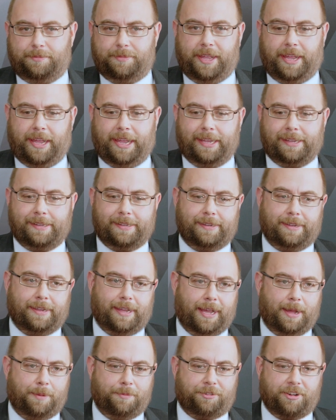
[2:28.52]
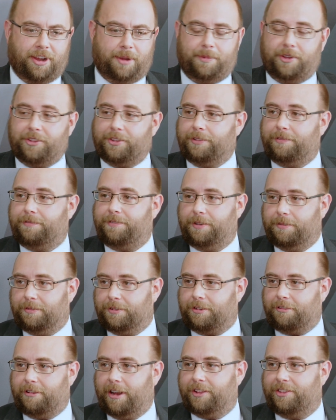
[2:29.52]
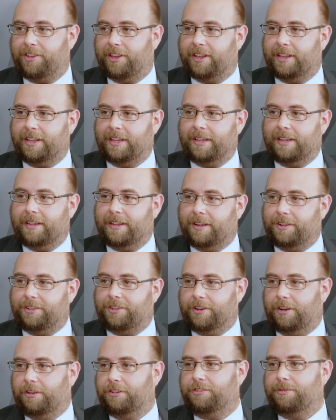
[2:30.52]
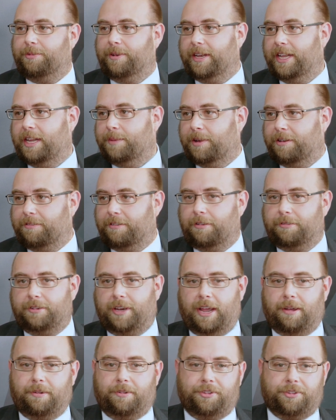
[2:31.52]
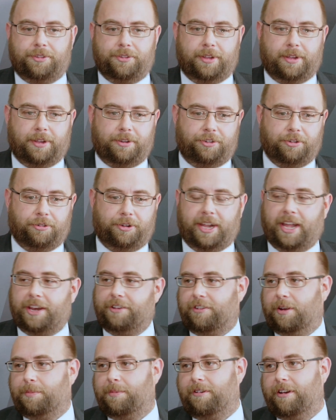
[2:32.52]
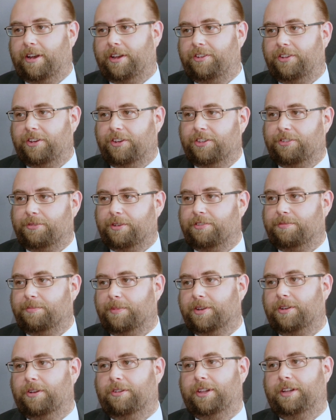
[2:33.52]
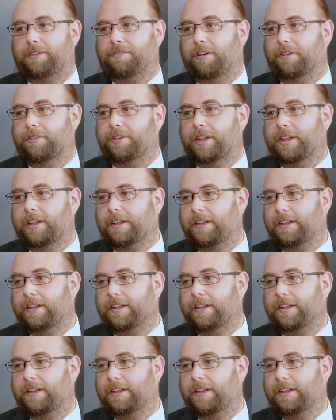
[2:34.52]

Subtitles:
there, trained me as a funeral director, until ultimately my role now is joint head of operations with my colleague Rhonda.